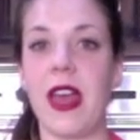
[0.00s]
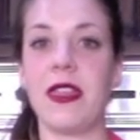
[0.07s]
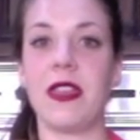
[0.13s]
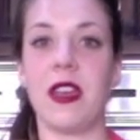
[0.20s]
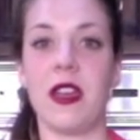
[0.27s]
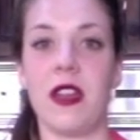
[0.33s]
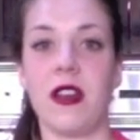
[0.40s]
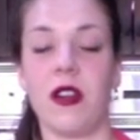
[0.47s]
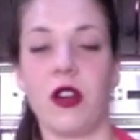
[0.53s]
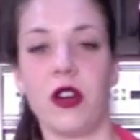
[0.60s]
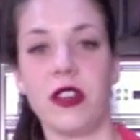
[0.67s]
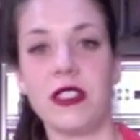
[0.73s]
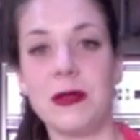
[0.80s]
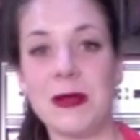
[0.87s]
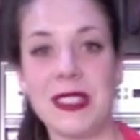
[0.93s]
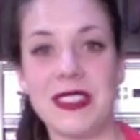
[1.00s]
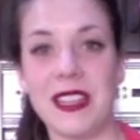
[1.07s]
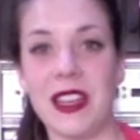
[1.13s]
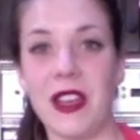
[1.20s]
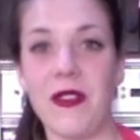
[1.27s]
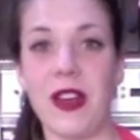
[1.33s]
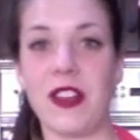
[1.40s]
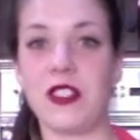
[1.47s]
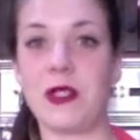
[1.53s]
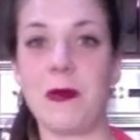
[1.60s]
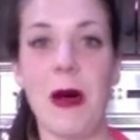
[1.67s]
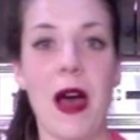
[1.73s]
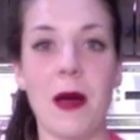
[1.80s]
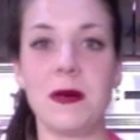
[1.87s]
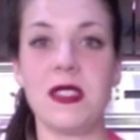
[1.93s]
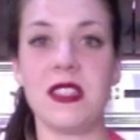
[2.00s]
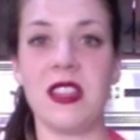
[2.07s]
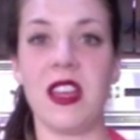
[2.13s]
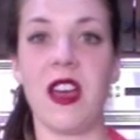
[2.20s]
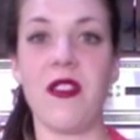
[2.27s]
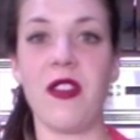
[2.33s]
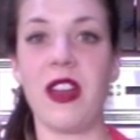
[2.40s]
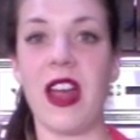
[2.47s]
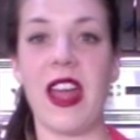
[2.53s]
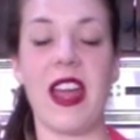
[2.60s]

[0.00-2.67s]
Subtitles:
and then Christmas Eve I just popped in the oven.